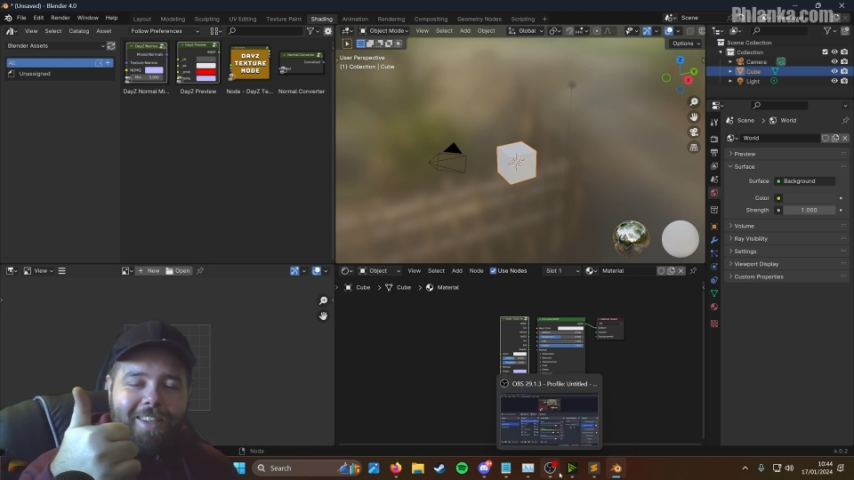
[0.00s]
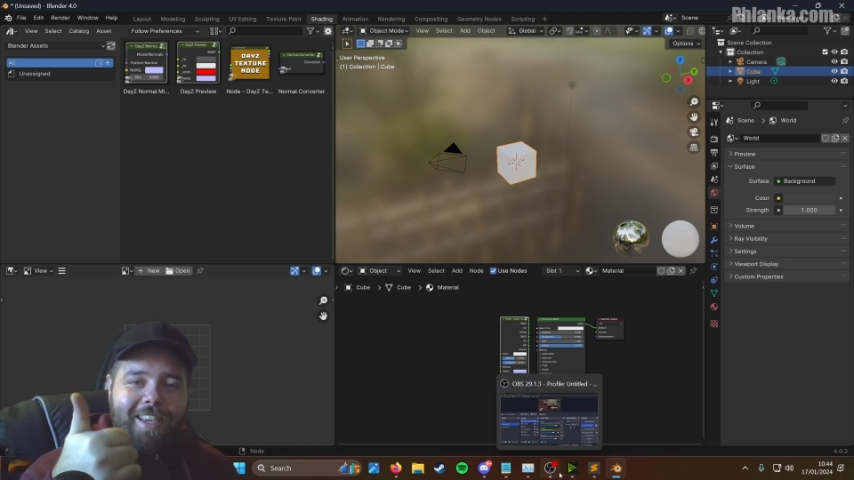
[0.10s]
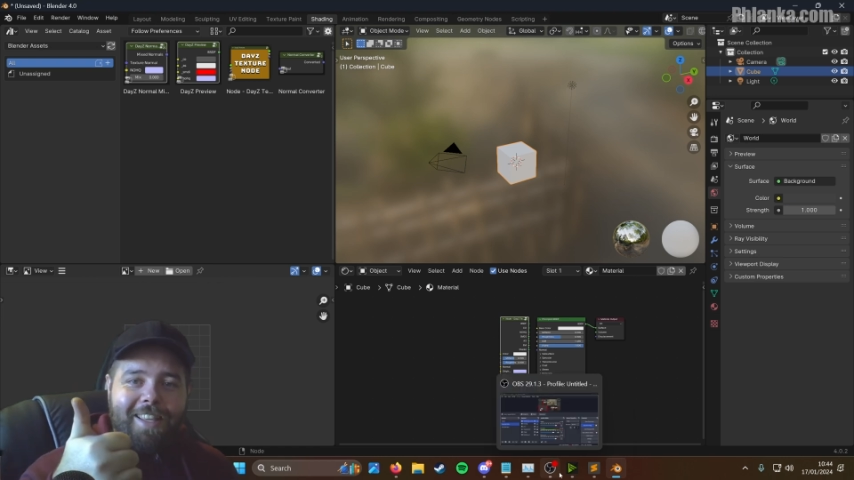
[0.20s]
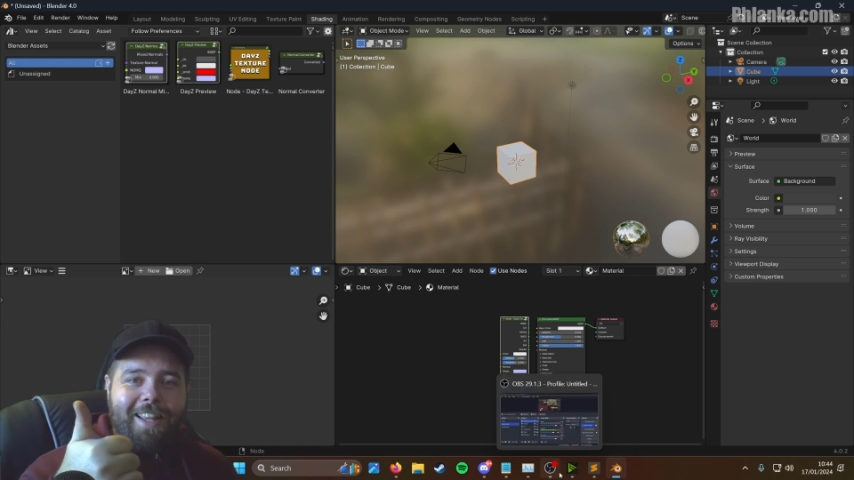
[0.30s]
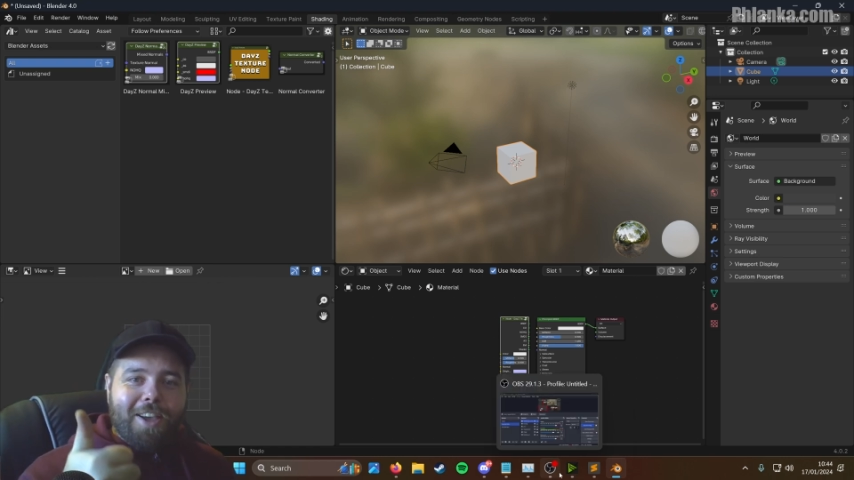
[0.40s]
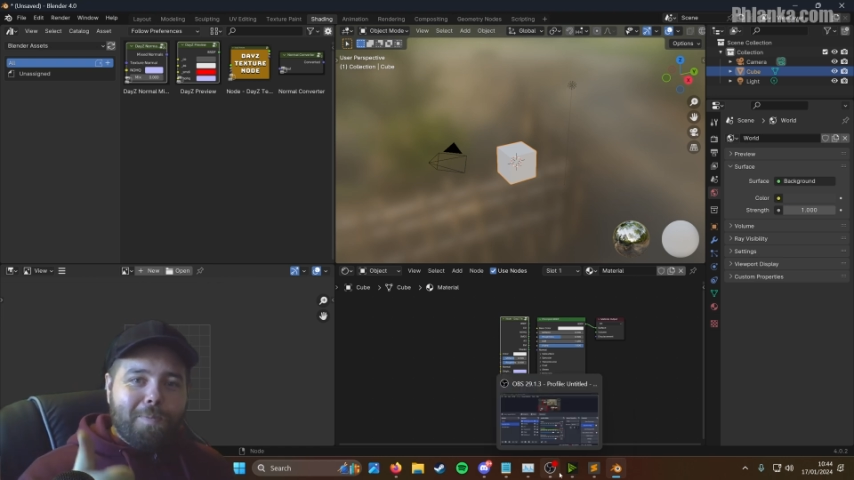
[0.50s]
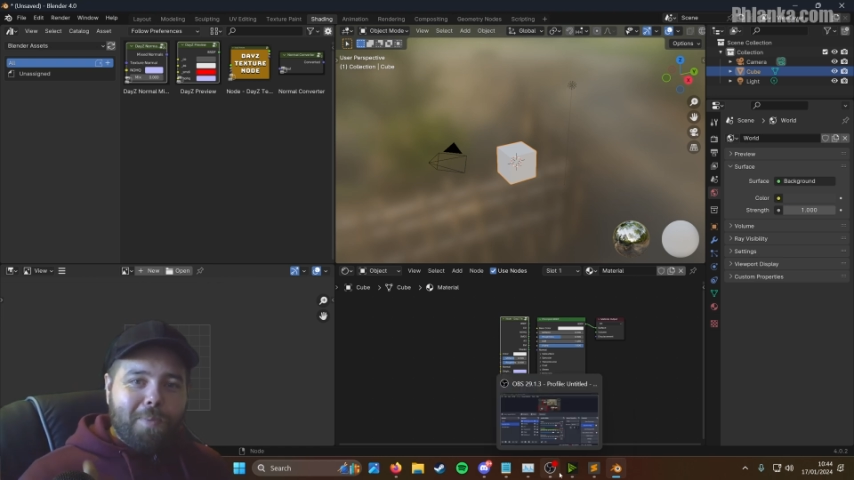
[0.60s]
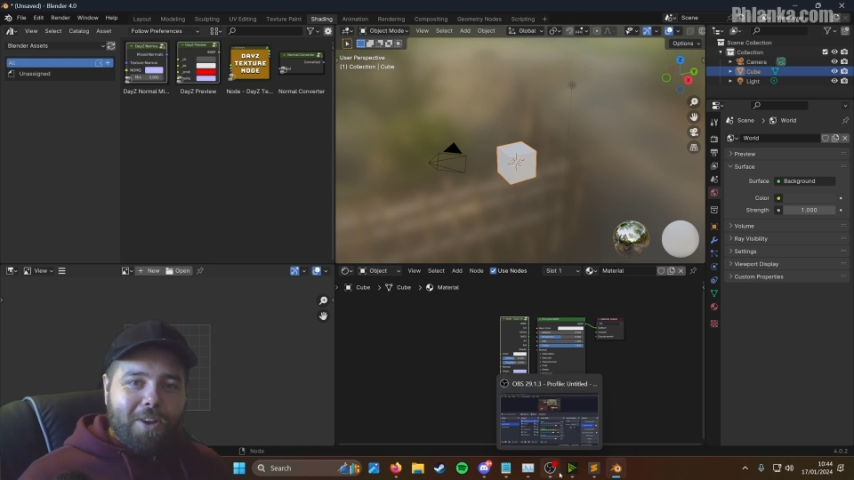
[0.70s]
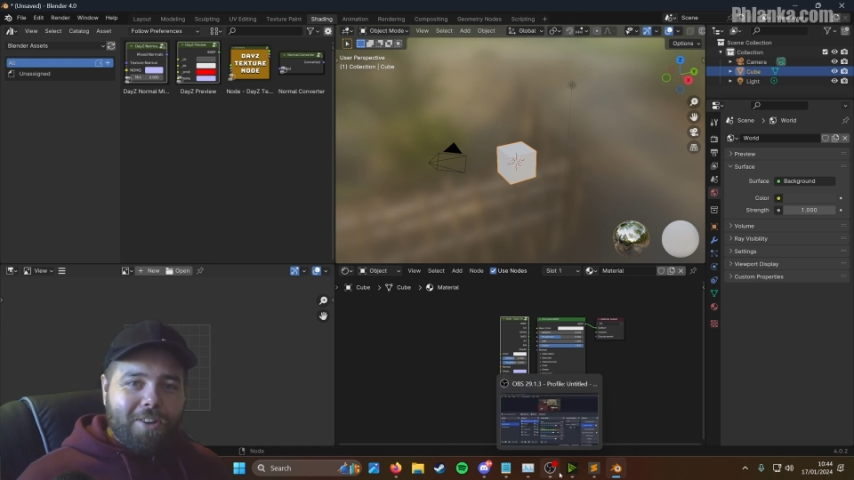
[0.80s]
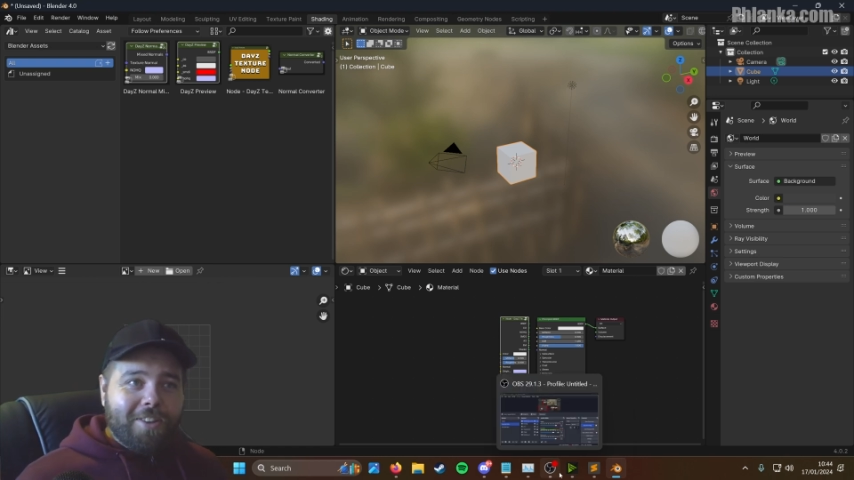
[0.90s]
hit that like
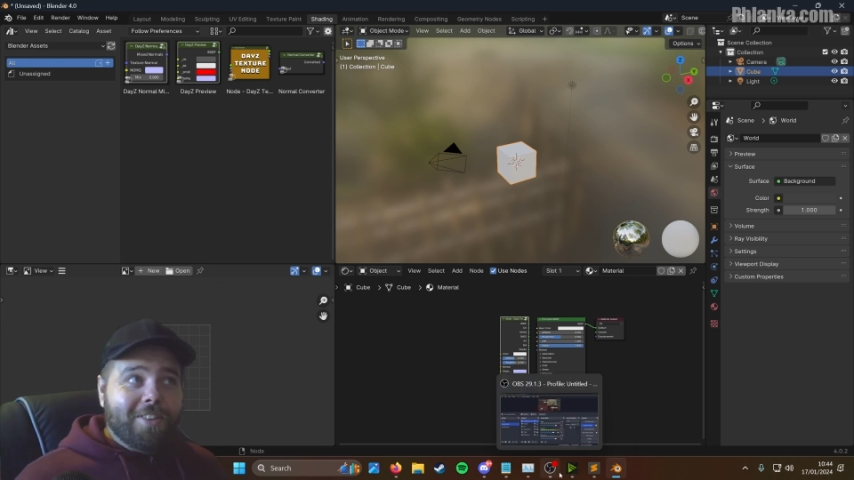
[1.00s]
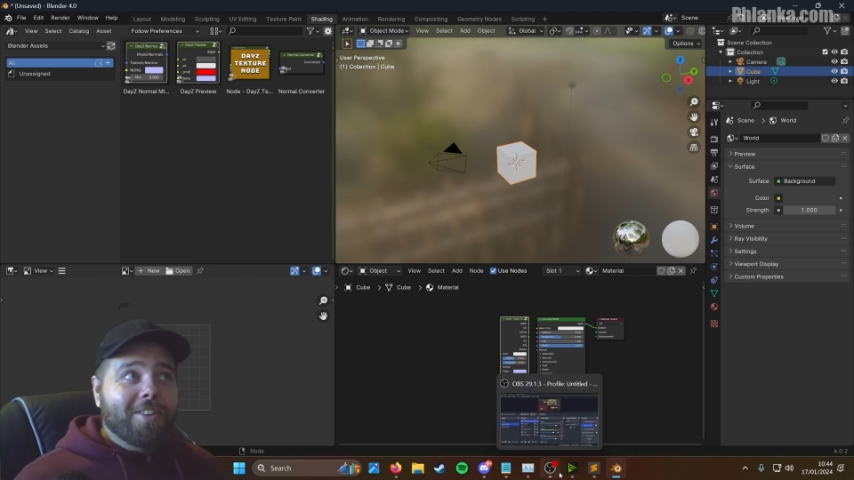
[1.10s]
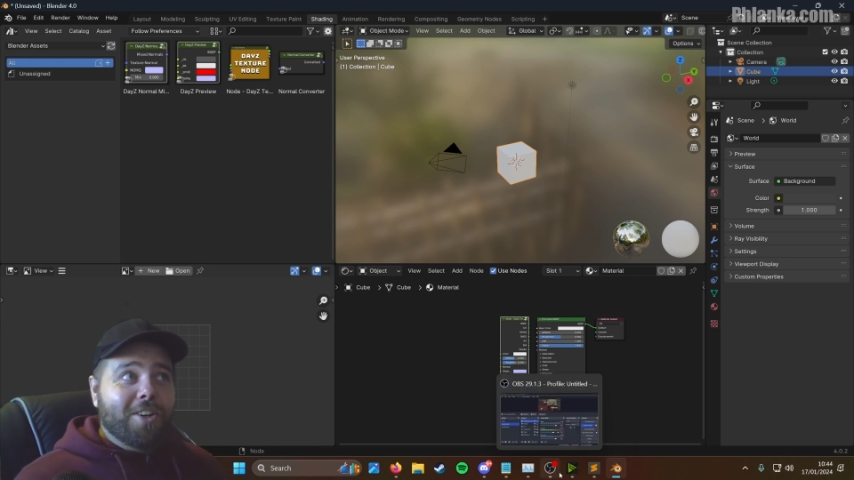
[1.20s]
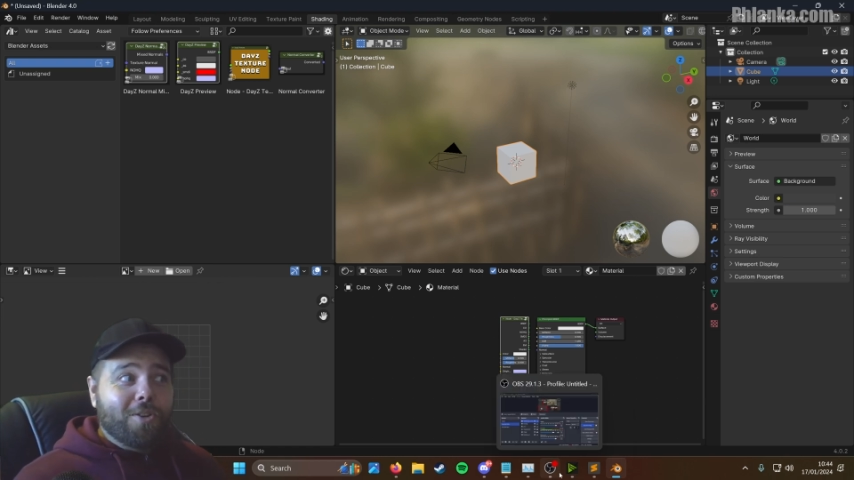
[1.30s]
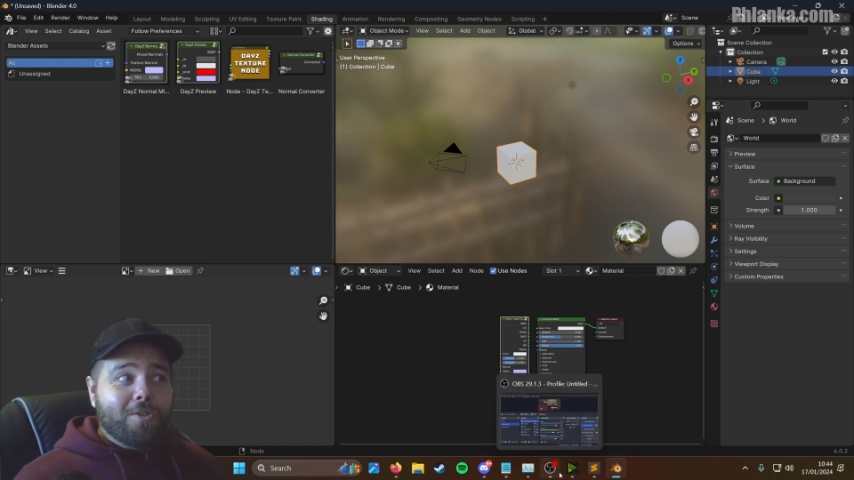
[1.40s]
button and